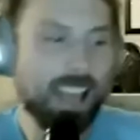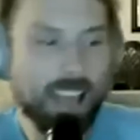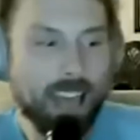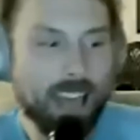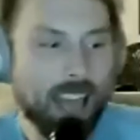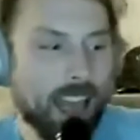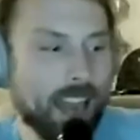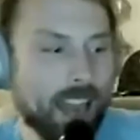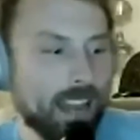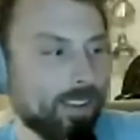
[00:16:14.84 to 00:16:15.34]

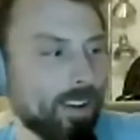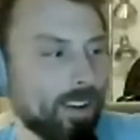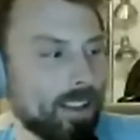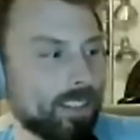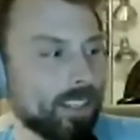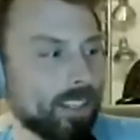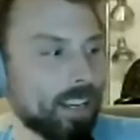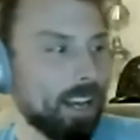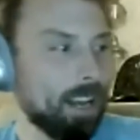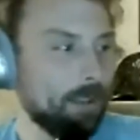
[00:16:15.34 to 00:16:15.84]

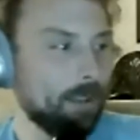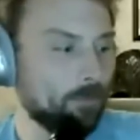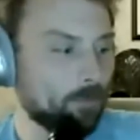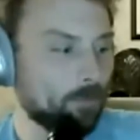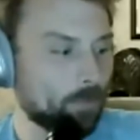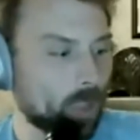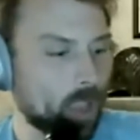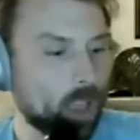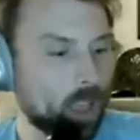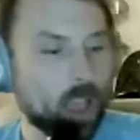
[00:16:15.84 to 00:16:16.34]
Anyways,
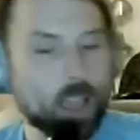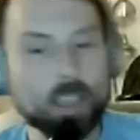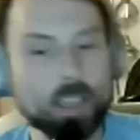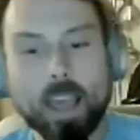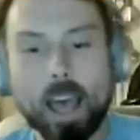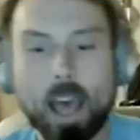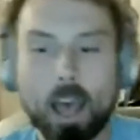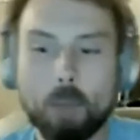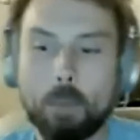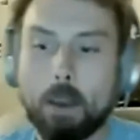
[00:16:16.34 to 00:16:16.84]

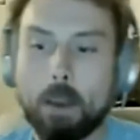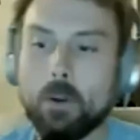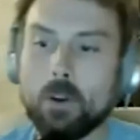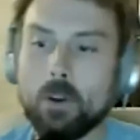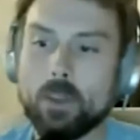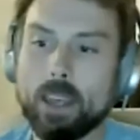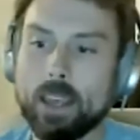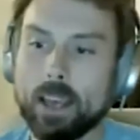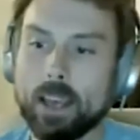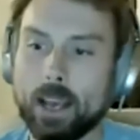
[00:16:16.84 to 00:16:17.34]
remember
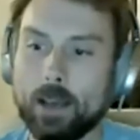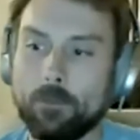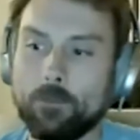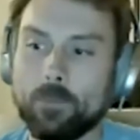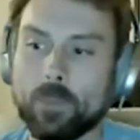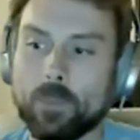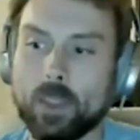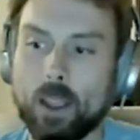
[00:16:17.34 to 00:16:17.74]
the